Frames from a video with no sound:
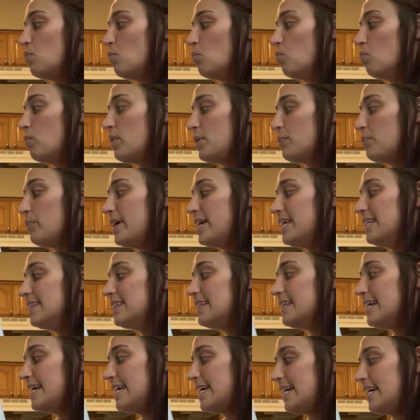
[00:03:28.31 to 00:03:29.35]
When we
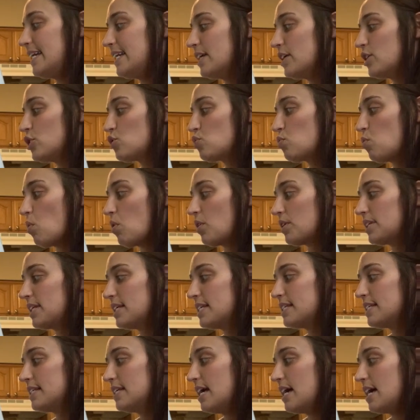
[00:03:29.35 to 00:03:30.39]
lean toward the
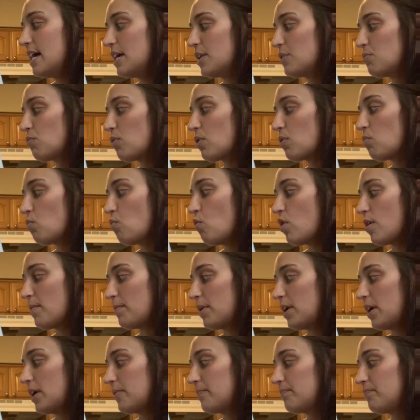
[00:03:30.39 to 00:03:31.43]
sun, we're
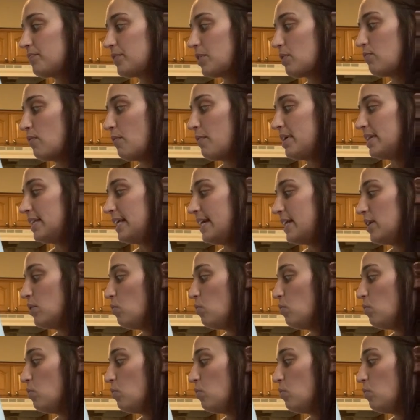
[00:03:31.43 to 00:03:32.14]
warmer. When we lean